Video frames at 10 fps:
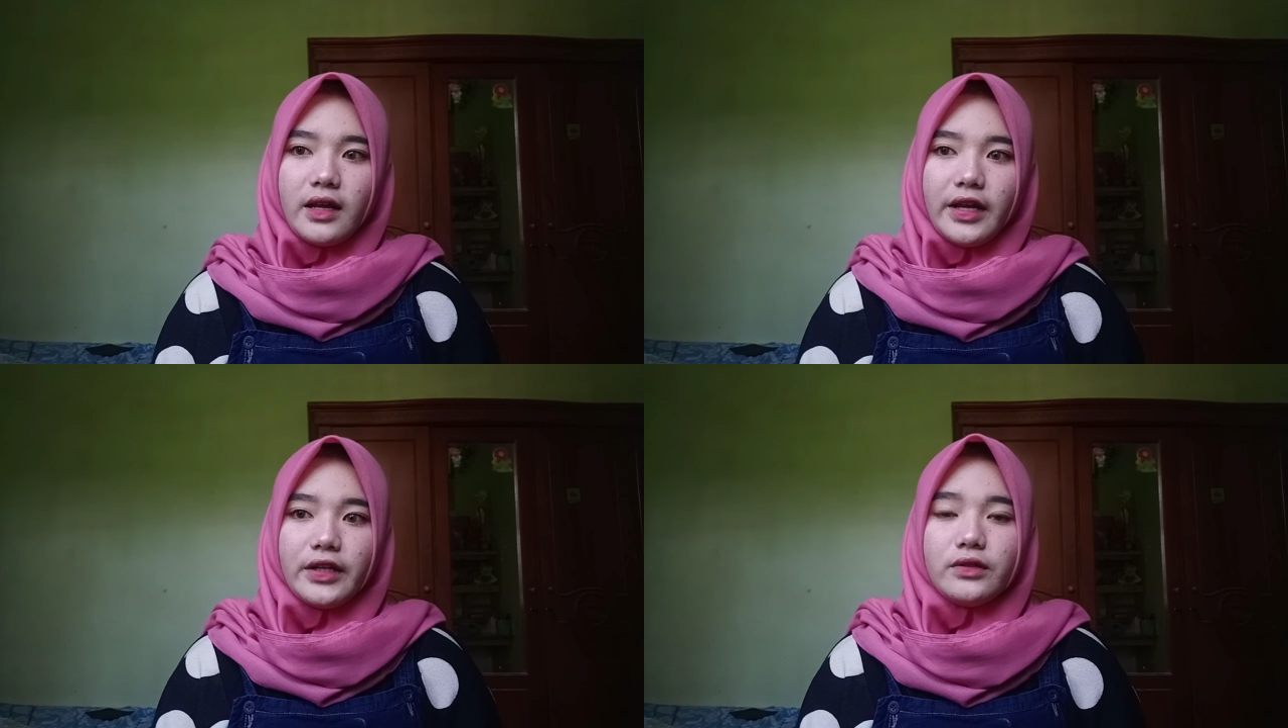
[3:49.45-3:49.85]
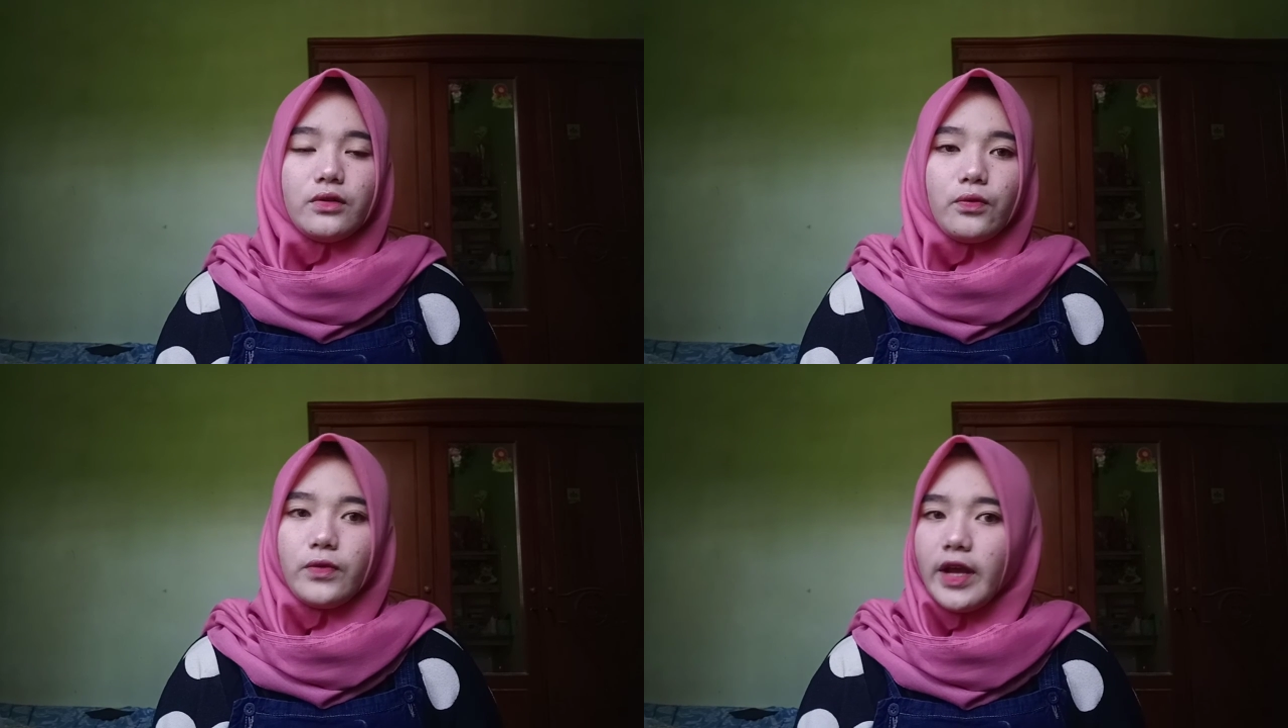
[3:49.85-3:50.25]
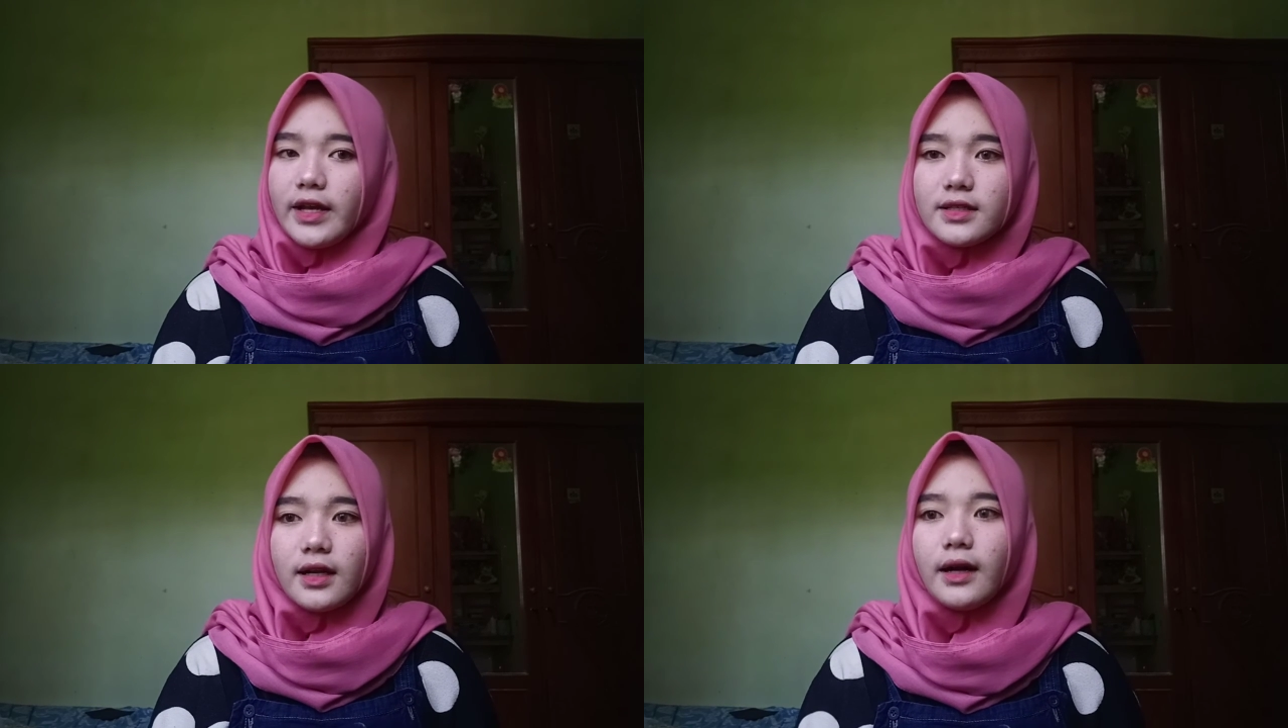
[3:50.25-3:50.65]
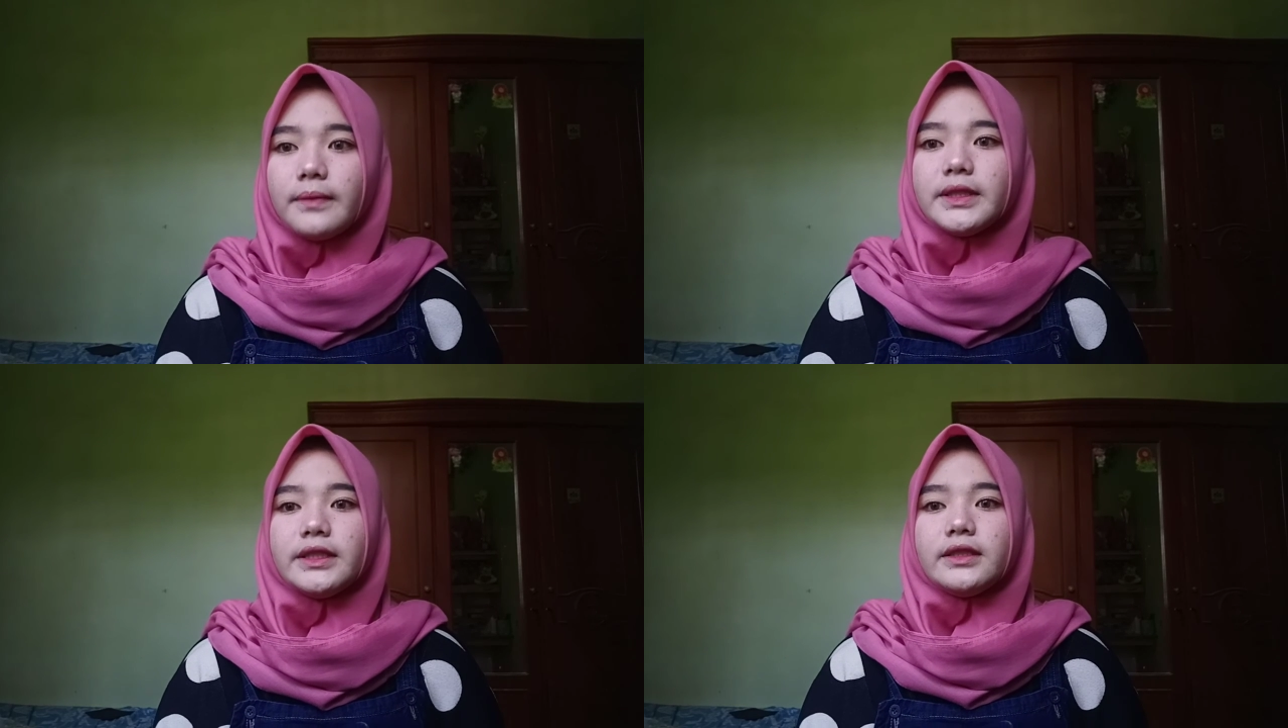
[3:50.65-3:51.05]
And we as
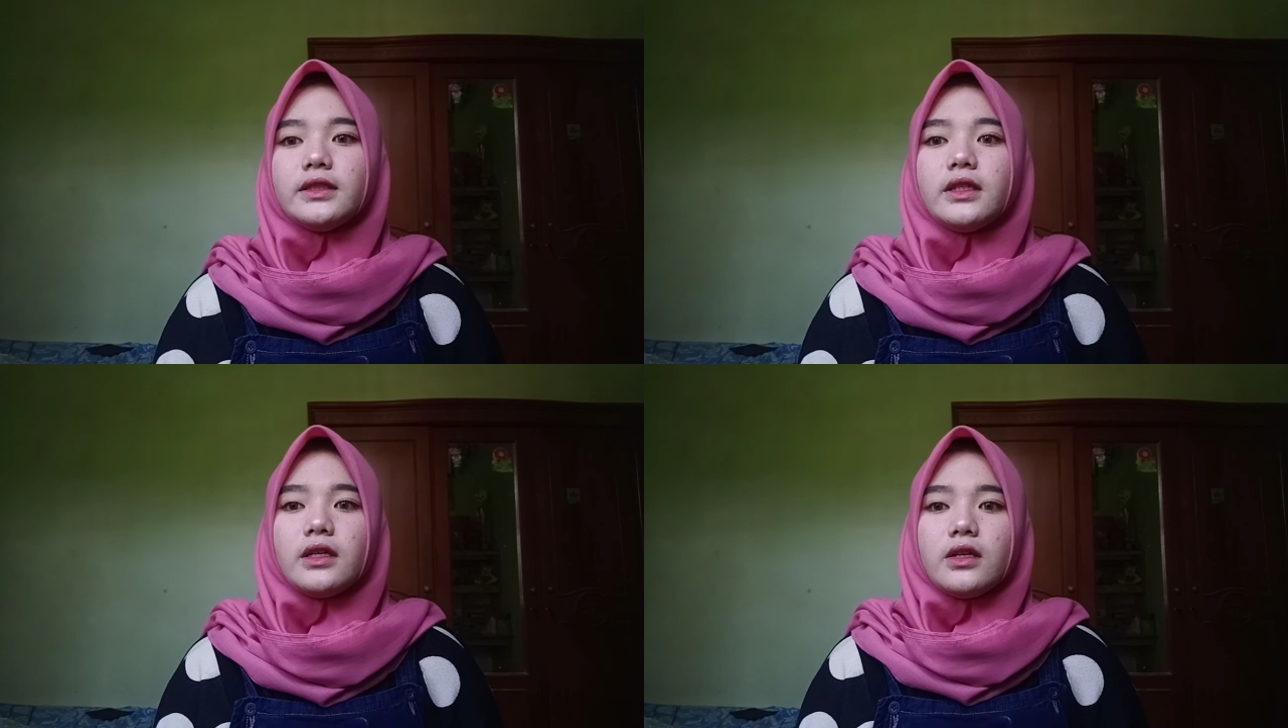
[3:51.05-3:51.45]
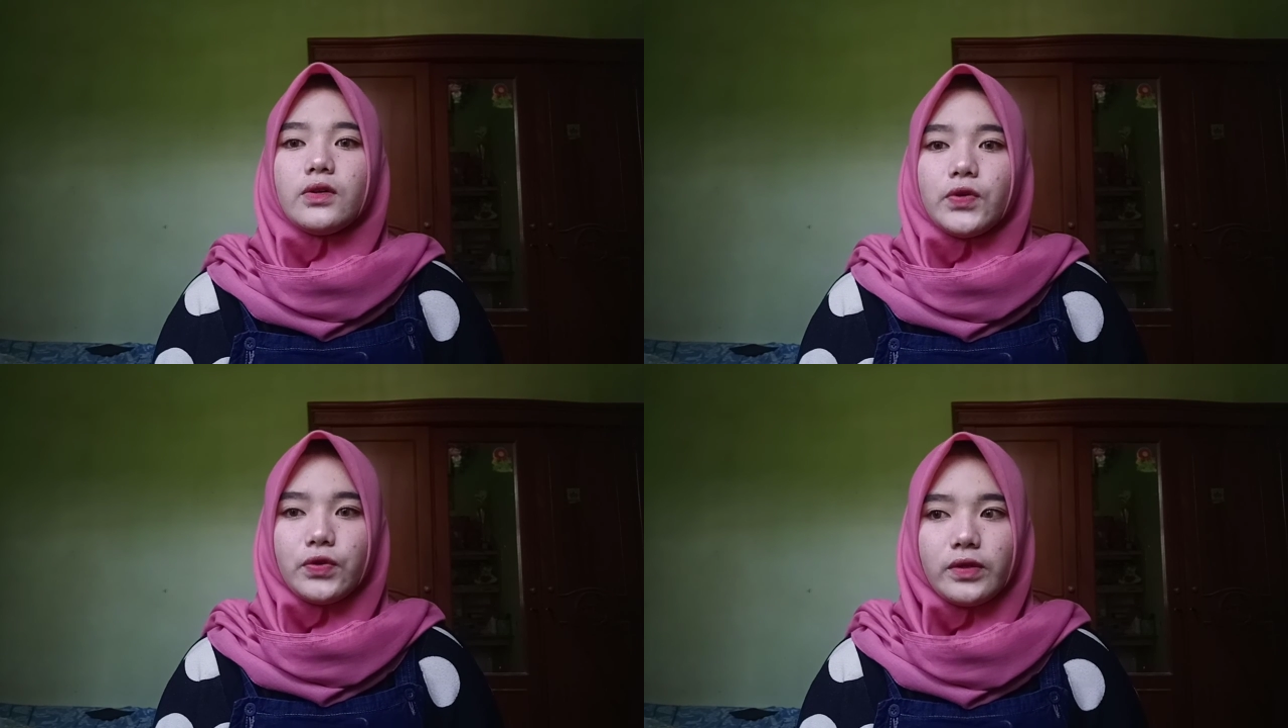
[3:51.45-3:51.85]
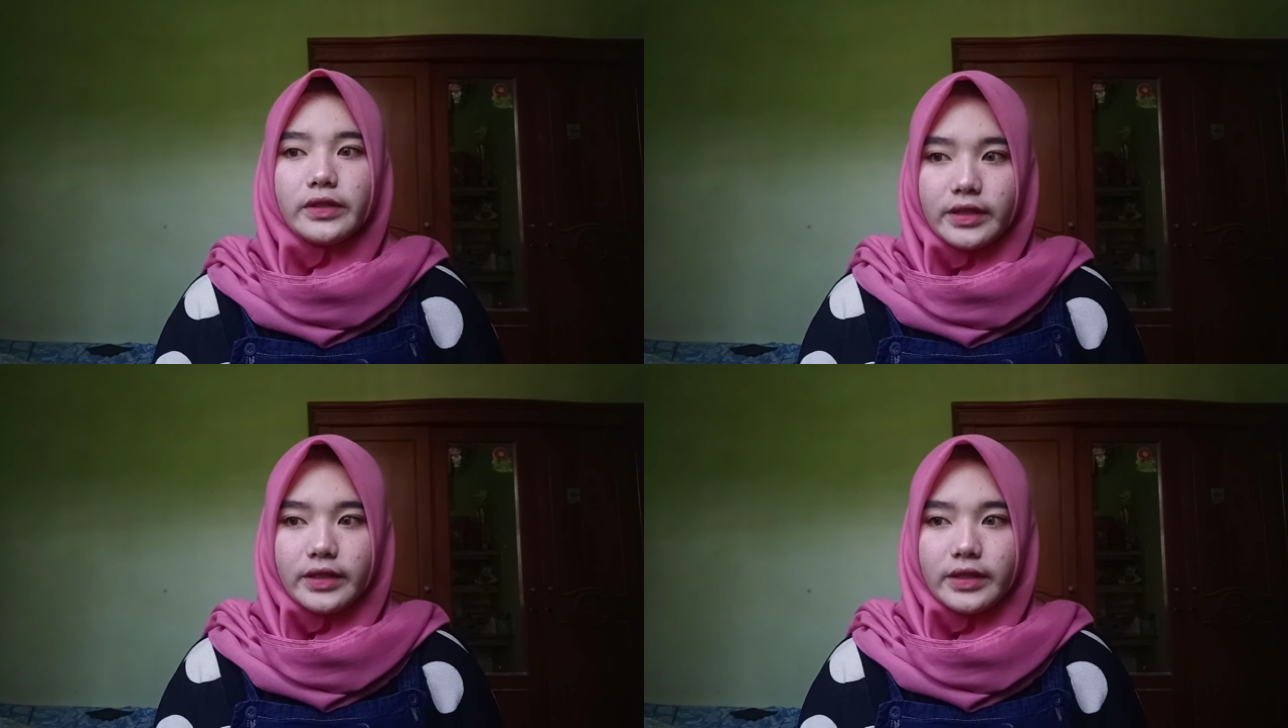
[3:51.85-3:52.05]
human should